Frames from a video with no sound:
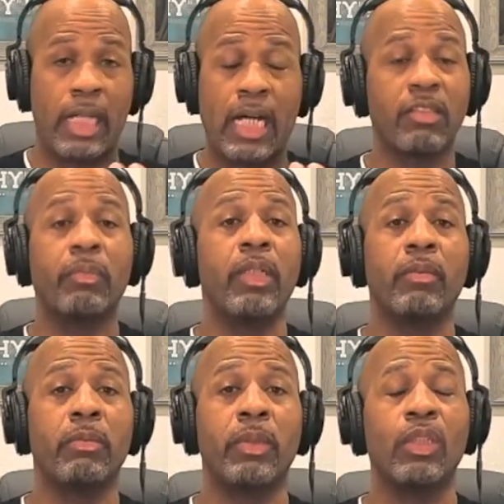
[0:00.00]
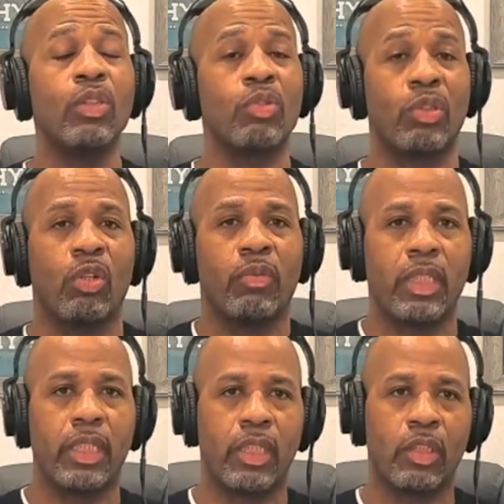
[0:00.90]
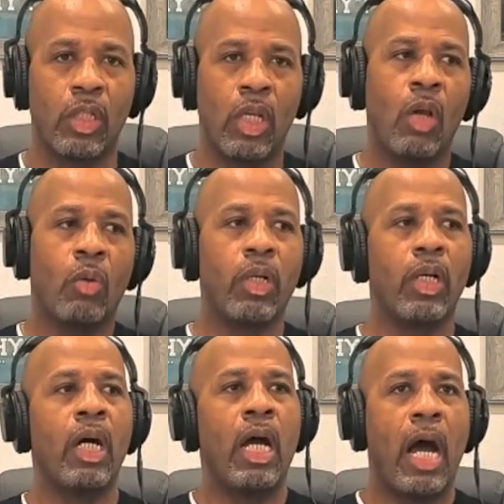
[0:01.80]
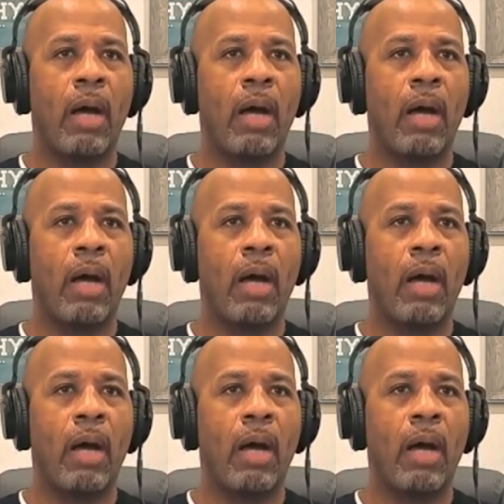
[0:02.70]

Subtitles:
lots of people have been using over the years. Well,